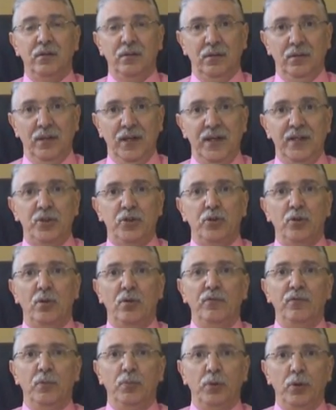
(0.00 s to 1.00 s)
let's
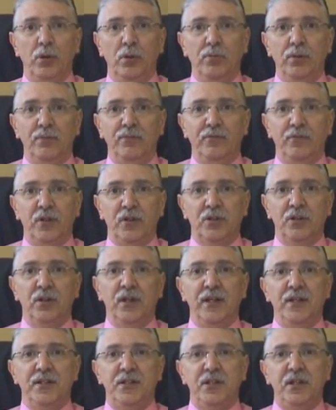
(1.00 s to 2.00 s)
solve the problem first.
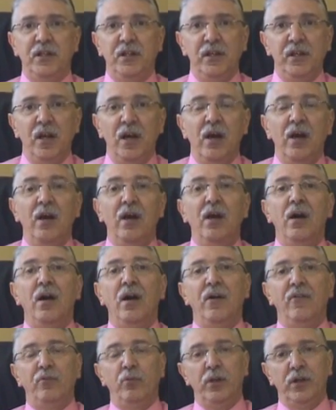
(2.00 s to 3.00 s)
Let's see
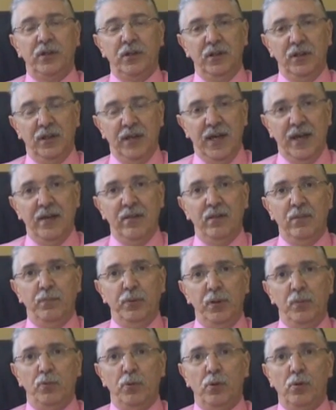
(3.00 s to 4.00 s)
if we can get the
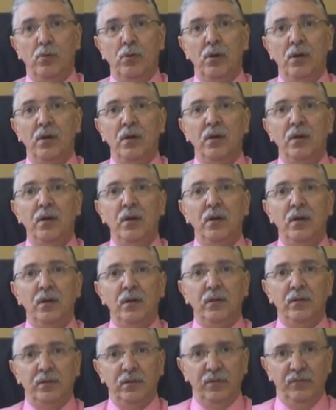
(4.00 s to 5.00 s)
people
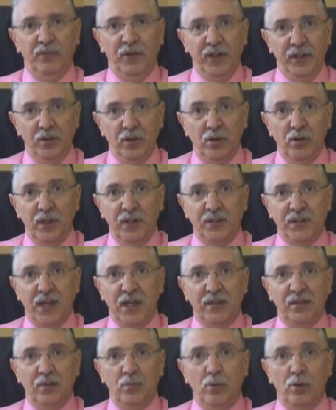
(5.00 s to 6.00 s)
to find out
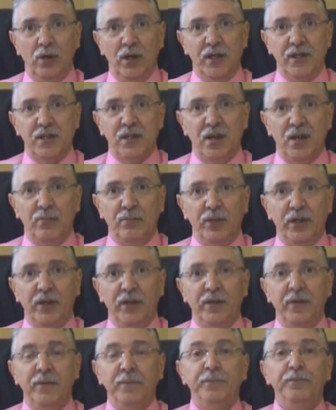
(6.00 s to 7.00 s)
exactly what is
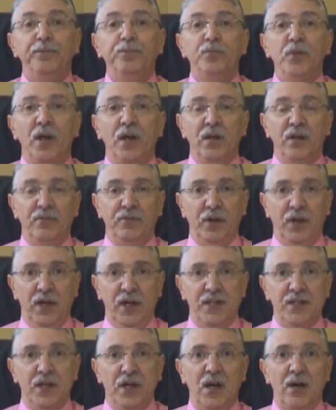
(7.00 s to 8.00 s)
happening, and if it
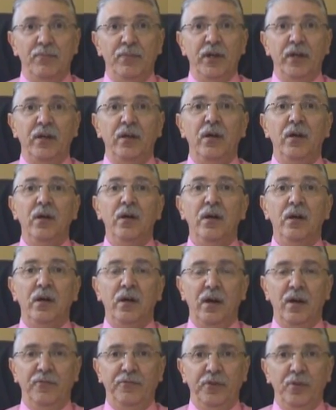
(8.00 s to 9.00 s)
is happening,
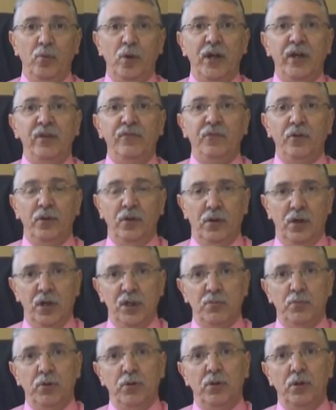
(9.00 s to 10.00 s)
if the wife or the
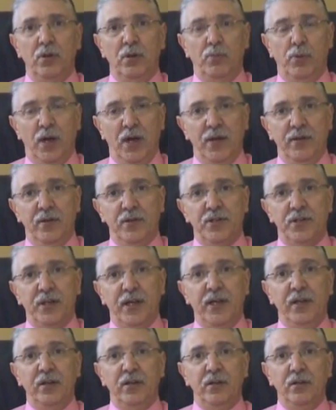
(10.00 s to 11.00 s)
husband or the partners
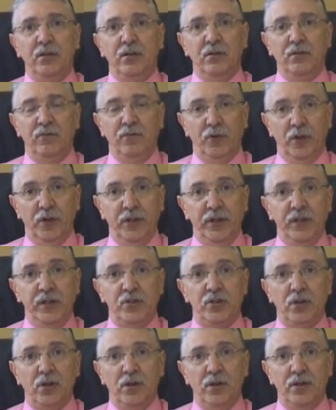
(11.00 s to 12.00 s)
then can confront
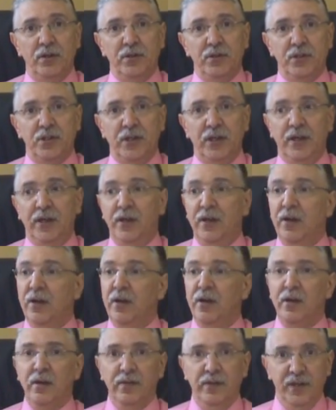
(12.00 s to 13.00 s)
each other and say,
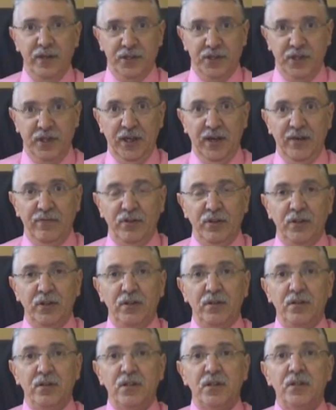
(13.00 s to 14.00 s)
there's the
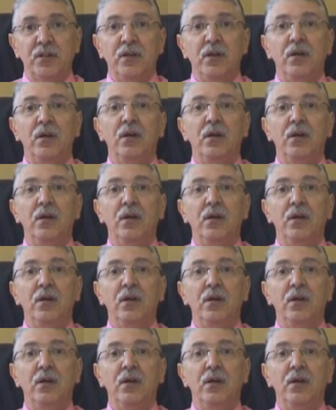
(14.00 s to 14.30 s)
evidence,